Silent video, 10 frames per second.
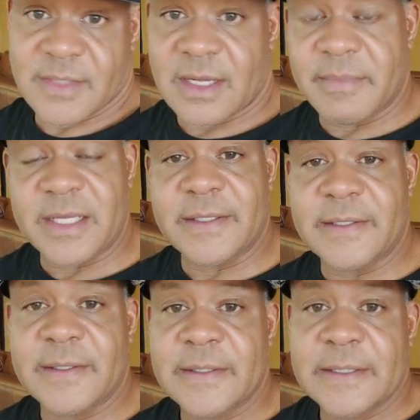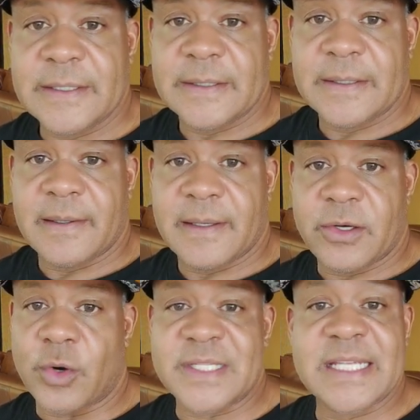I mean,
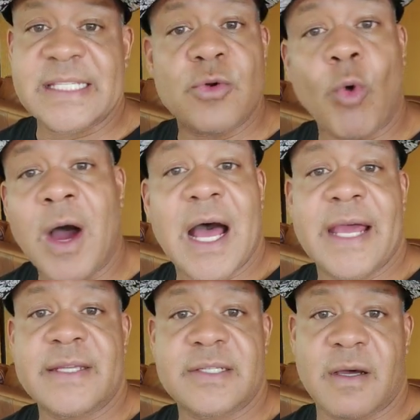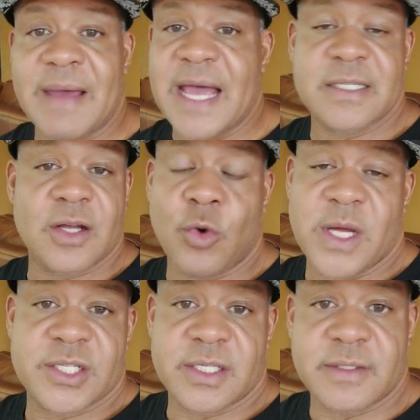notice I said why, so I'm asking a
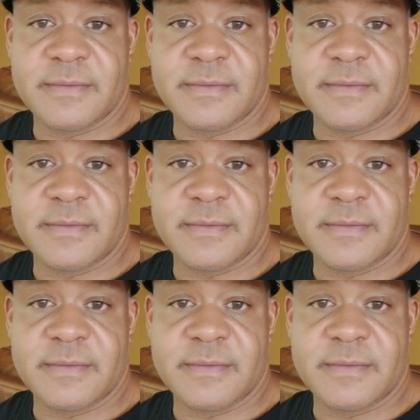question.